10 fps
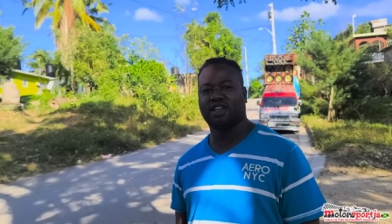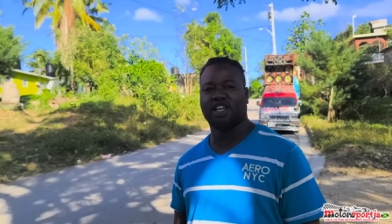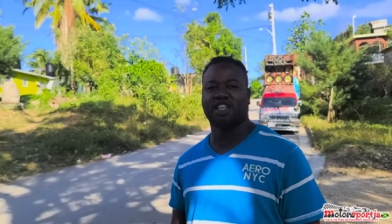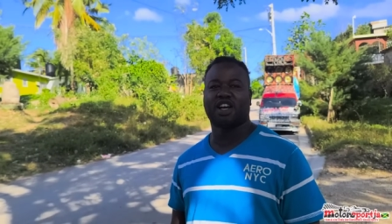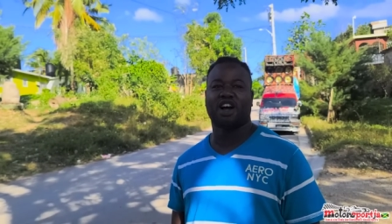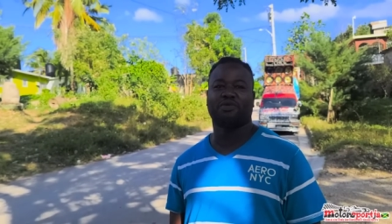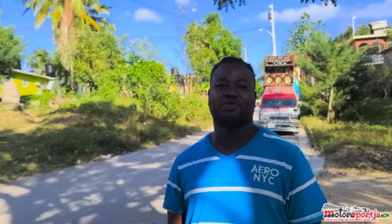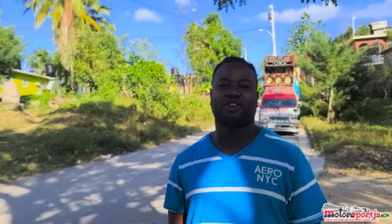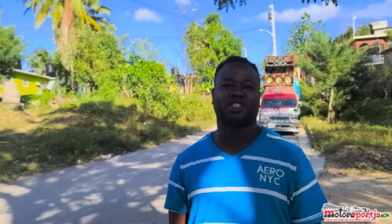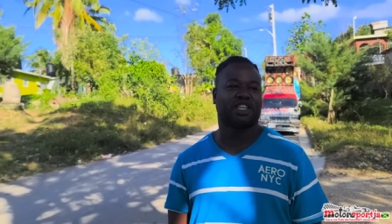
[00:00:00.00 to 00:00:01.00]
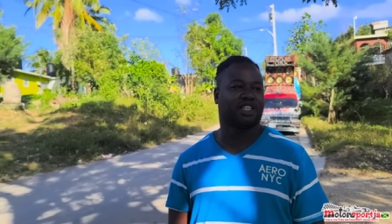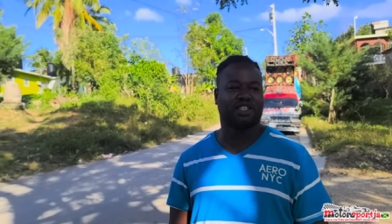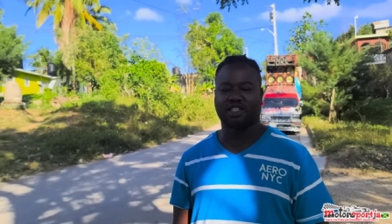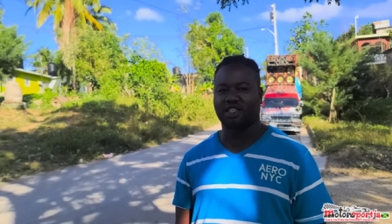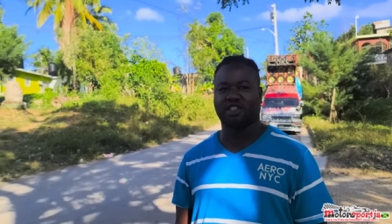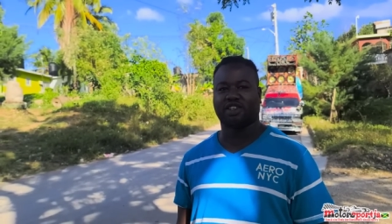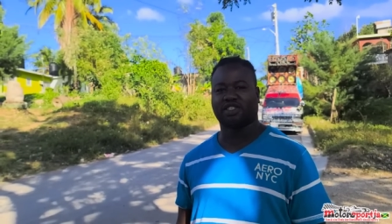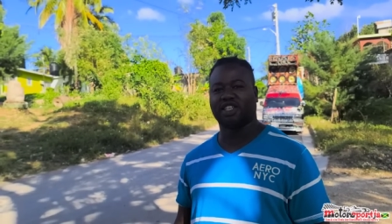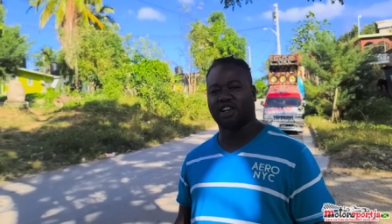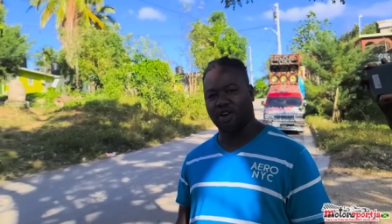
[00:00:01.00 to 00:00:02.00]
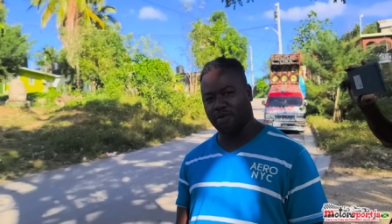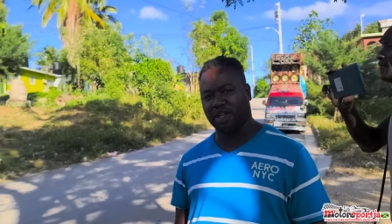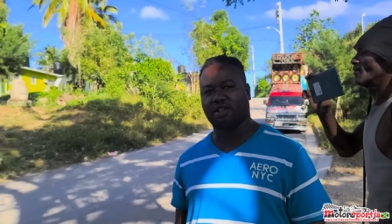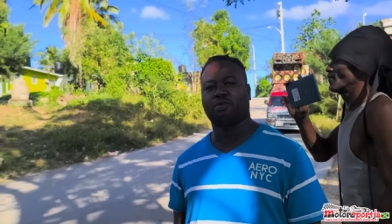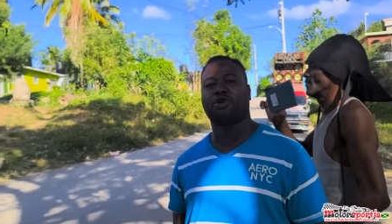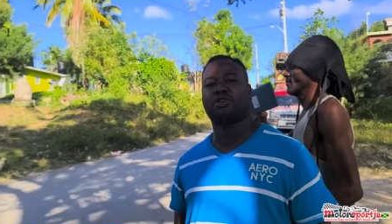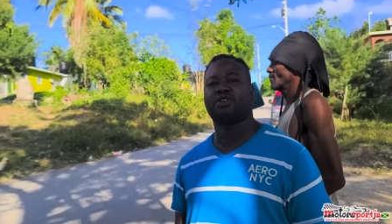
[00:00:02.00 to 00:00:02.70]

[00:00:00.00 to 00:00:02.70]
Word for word: Any conversion, anything, just link up, Ghetto Bug.